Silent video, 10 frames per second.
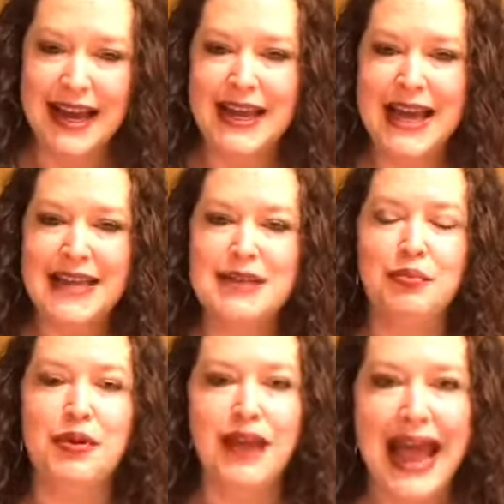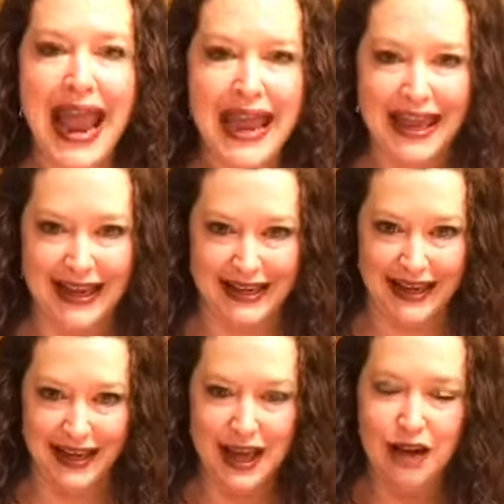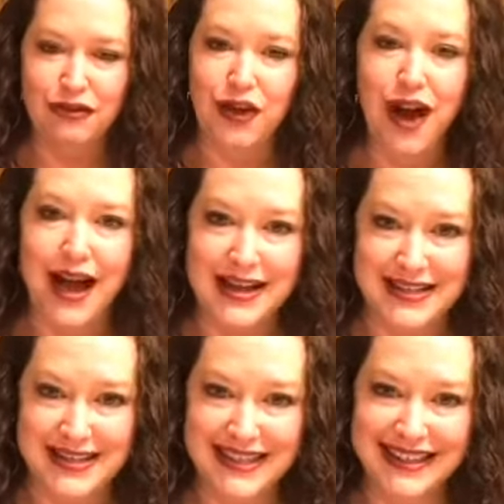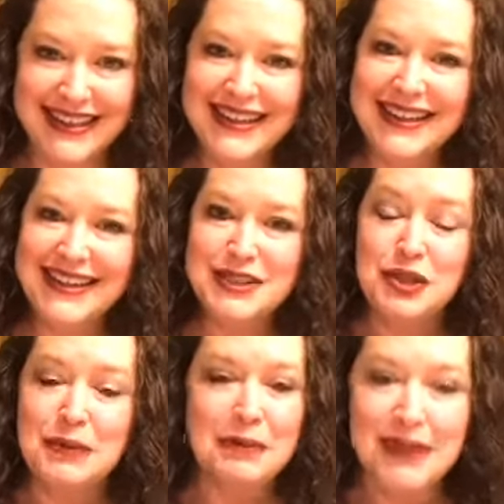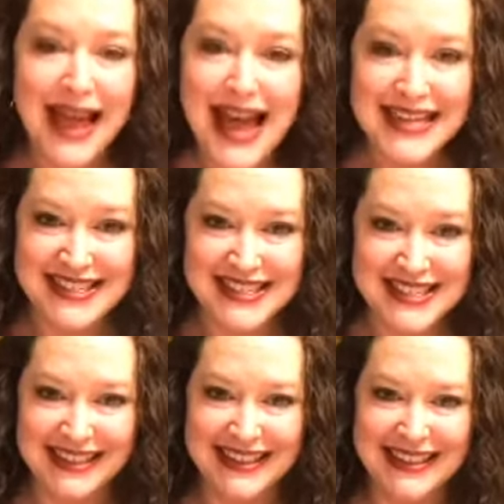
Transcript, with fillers: He has a plan for us to be blessed.